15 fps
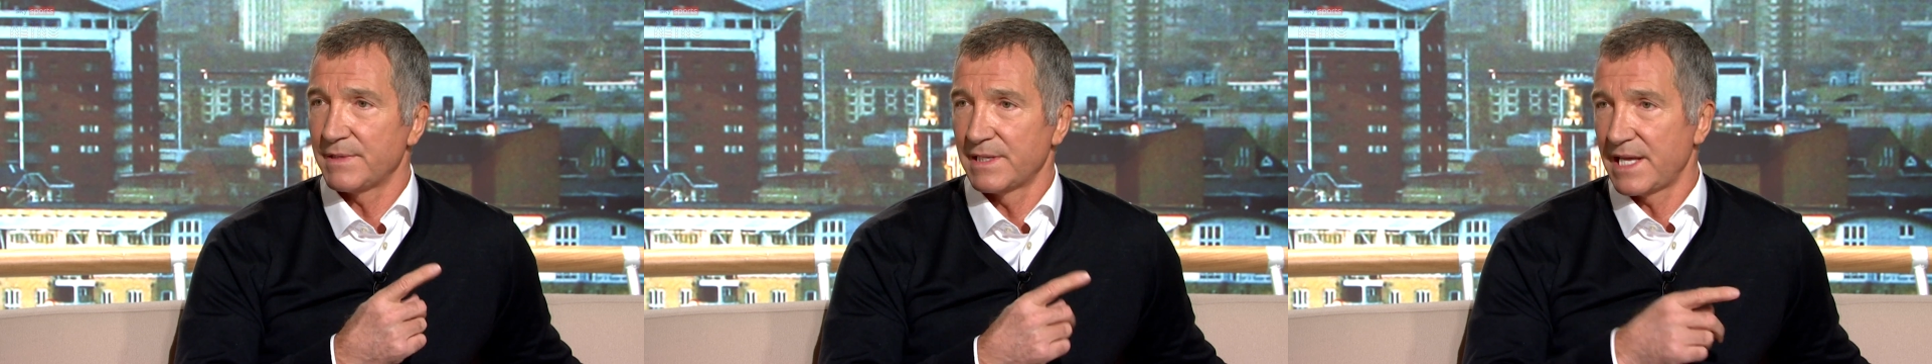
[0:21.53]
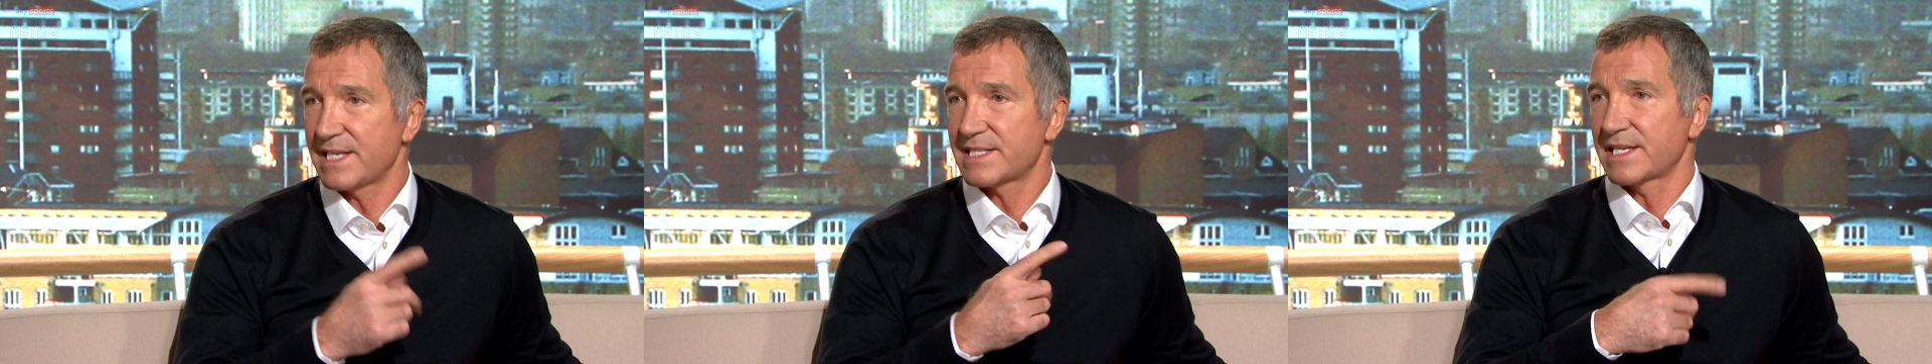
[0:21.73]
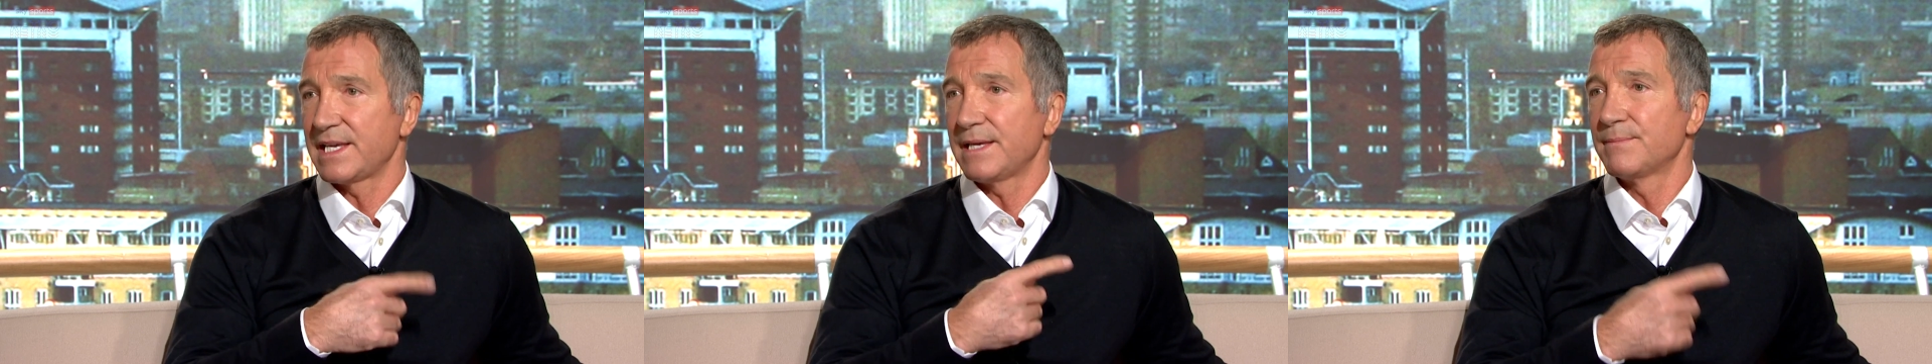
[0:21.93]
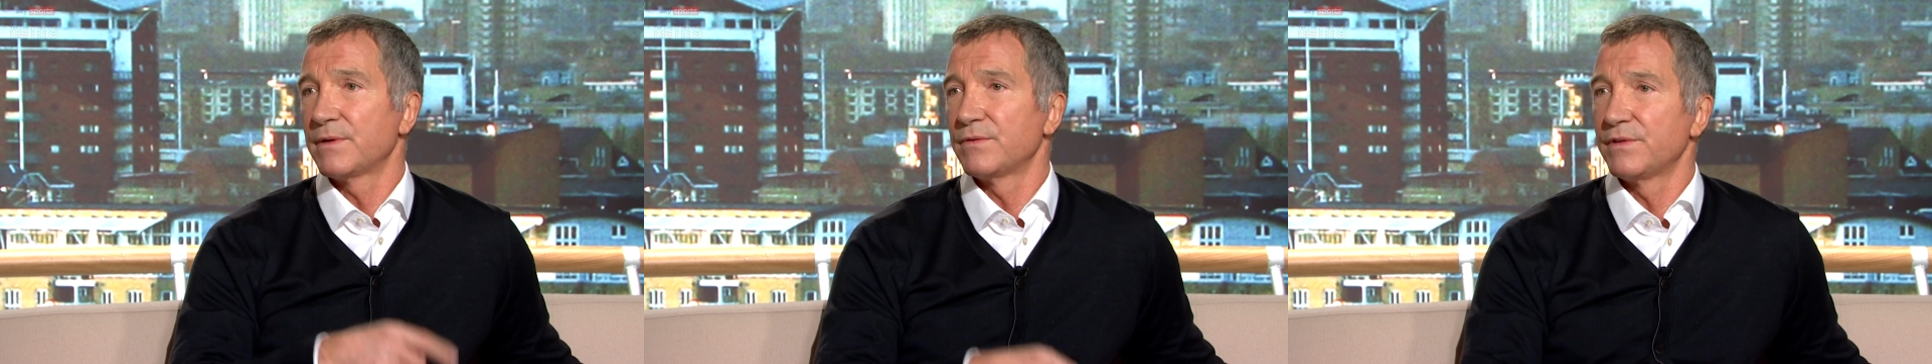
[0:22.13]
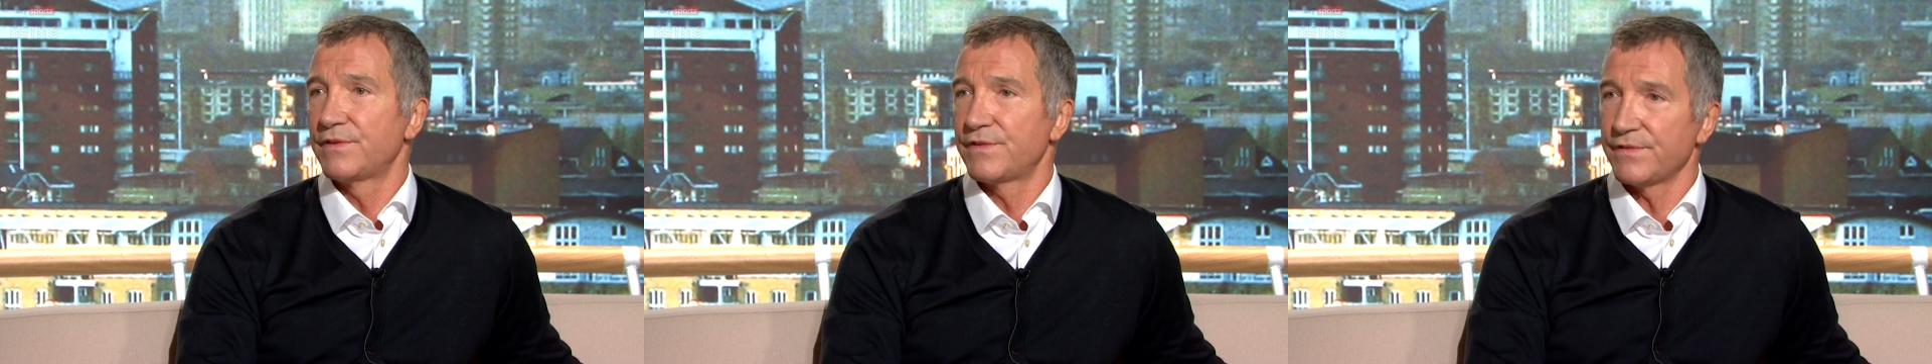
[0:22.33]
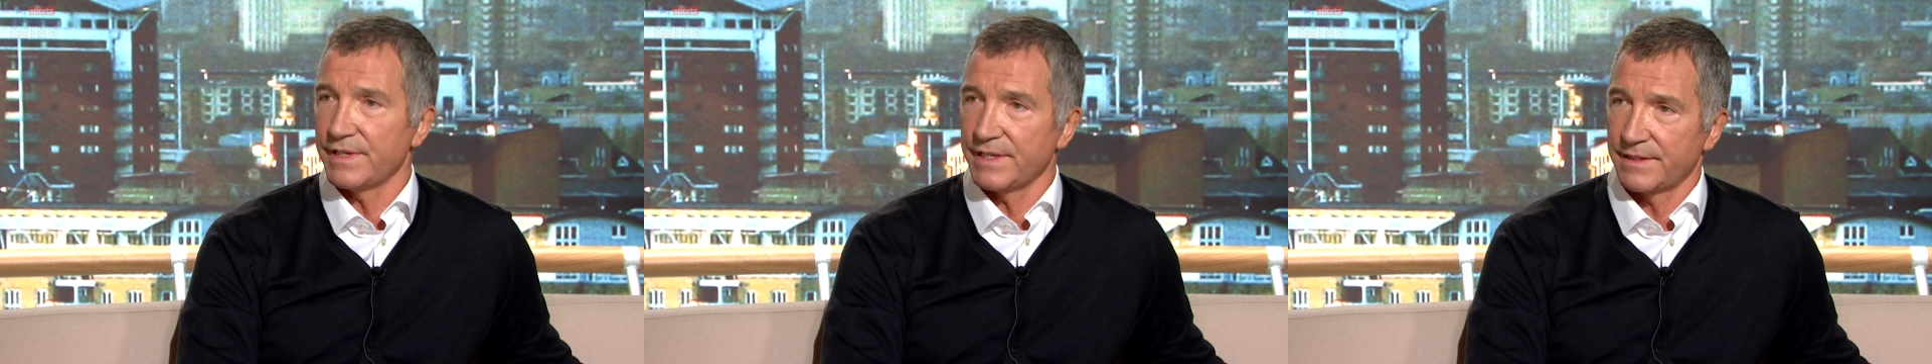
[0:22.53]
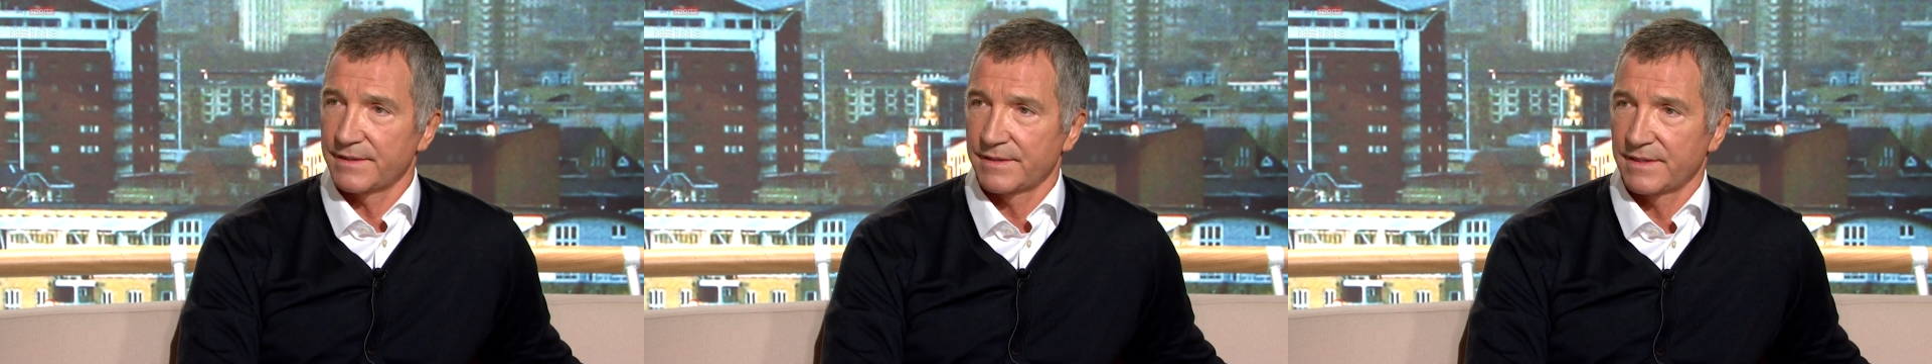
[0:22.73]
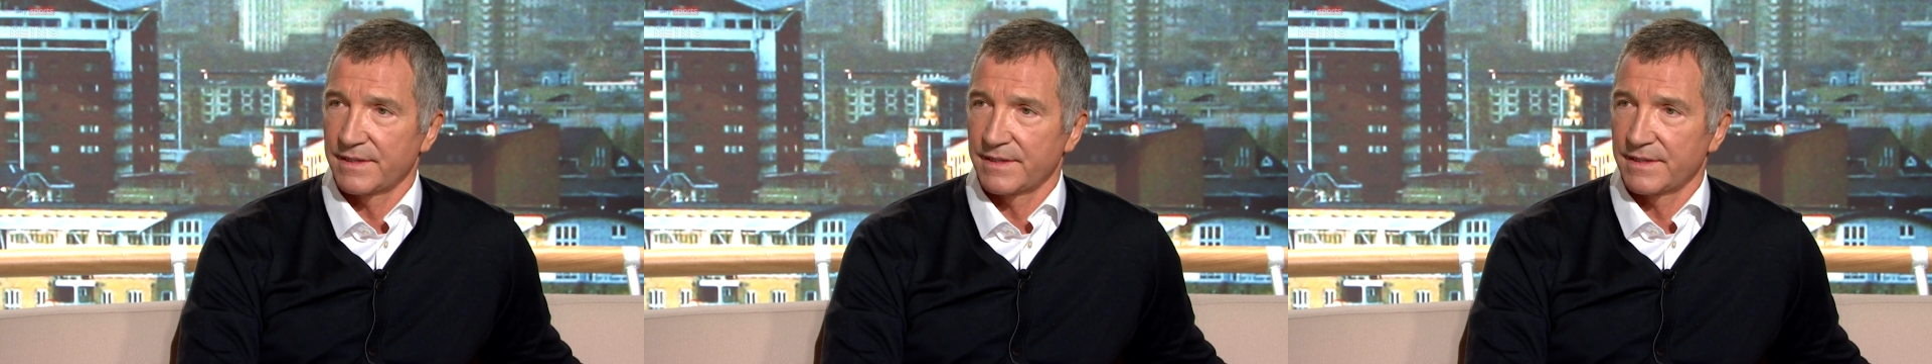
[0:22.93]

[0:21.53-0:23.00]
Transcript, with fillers: the last game out of the 3 in